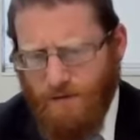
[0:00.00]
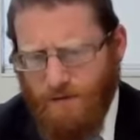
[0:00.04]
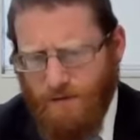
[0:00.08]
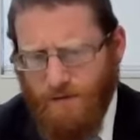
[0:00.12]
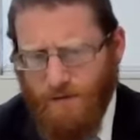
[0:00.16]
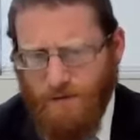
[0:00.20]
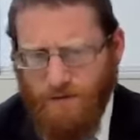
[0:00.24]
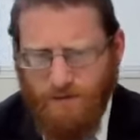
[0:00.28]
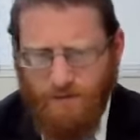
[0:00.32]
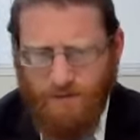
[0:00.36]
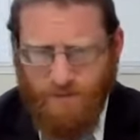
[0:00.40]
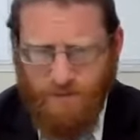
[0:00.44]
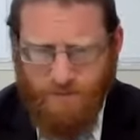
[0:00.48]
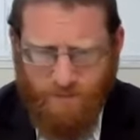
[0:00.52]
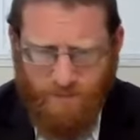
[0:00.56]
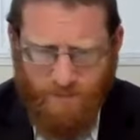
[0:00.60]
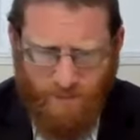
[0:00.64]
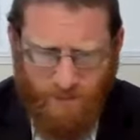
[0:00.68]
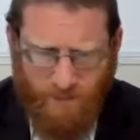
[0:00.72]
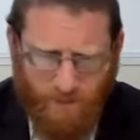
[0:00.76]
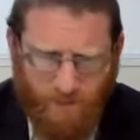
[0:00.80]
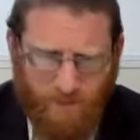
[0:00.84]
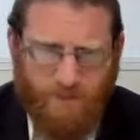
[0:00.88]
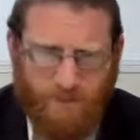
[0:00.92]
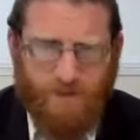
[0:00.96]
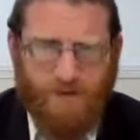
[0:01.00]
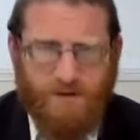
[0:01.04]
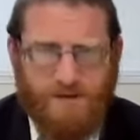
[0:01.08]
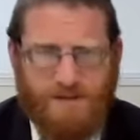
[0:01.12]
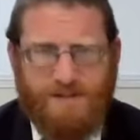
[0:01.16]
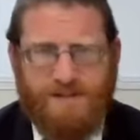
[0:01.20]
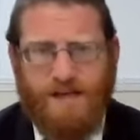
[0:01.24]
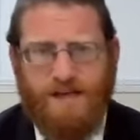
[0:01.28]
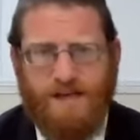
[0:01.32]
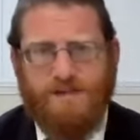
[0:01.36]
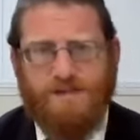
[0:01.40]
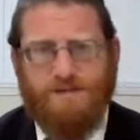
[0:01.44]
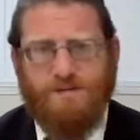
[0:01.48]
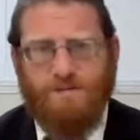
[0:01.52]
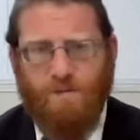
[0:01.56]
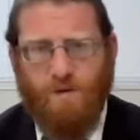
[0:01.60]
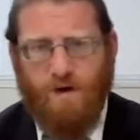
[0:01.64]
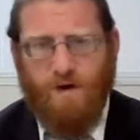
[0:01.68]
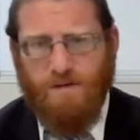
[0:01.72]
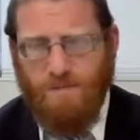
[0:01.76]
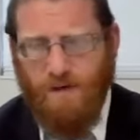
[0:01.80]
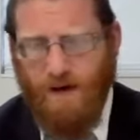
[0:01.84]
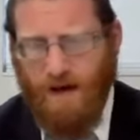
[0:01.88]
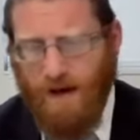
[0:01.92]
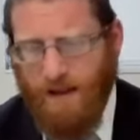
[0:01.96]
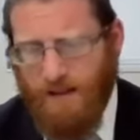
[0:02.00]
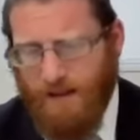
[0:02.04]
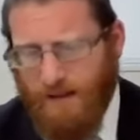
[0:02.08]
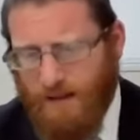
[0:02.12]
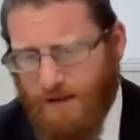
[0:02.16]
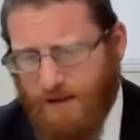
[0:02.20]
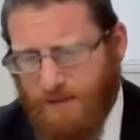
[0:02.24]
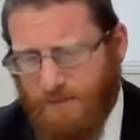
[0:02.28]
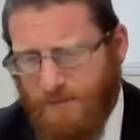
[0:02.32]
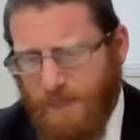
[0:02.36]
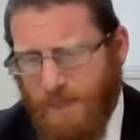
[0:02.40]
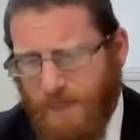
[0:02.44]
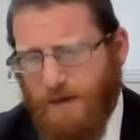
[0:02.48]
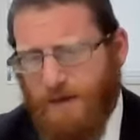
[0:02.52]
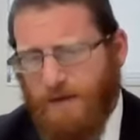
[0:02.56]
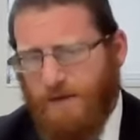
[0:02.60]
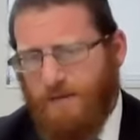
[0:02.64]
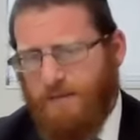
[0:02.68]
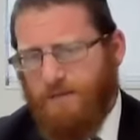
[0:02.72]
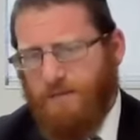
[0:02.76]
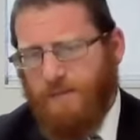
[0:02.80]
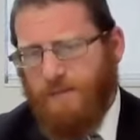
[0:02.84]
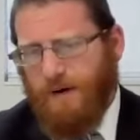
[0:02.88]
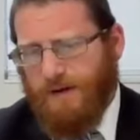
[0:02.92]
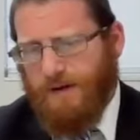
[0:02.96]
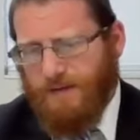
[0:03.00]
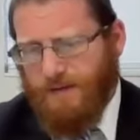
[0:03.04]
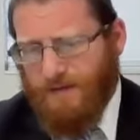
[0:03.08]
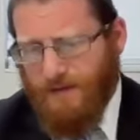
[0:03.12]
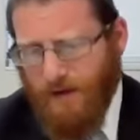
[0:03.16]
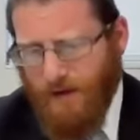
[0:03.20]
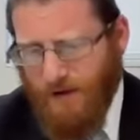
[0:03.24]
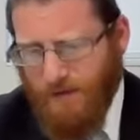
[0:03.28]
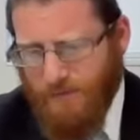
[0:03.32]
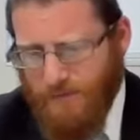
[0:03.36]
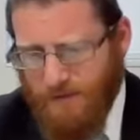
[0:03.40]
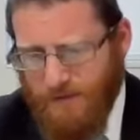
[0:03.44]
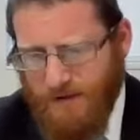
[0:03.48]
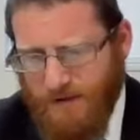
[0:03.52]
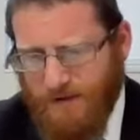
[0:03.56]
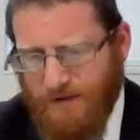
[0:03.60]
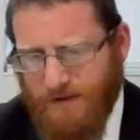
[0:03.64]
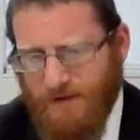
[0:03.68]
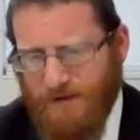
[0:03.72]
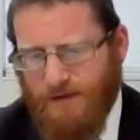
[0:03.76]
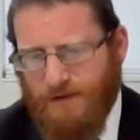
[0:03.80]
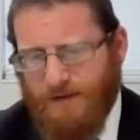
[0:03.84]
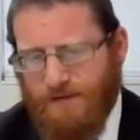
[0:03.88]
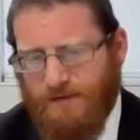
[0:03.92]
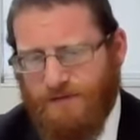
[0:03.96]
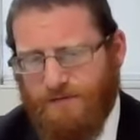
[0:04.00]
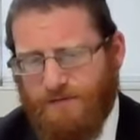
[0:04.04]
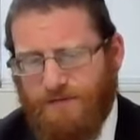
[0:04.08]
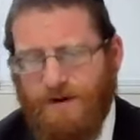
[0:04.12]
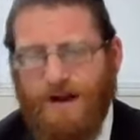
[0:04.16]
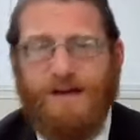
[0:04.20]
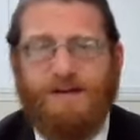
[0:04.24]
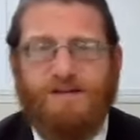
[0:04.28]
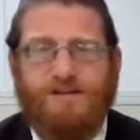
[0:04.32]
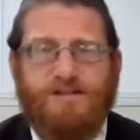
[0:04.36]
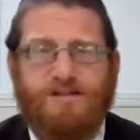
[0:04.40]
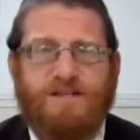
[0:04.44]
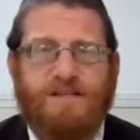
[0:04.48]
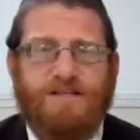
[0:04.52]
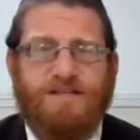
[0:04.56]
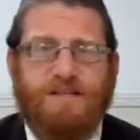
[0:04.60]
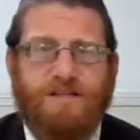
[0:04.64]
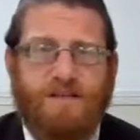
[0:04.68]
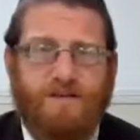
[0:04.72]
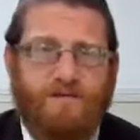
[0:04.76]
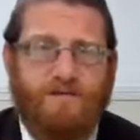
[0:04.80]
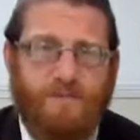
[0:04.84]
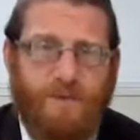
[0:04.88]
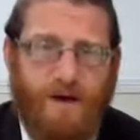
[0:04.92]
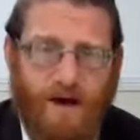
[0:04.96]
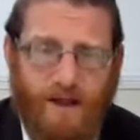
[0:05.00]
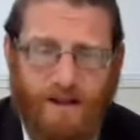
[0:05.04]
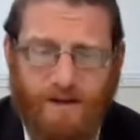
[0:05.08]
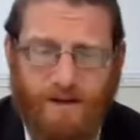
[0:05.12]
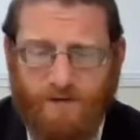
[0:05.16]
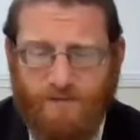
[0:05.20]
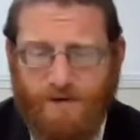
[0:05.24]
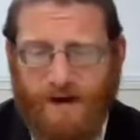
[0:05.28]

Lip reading: Unkelus says one mahalach, but here Rashi says a different mahalach.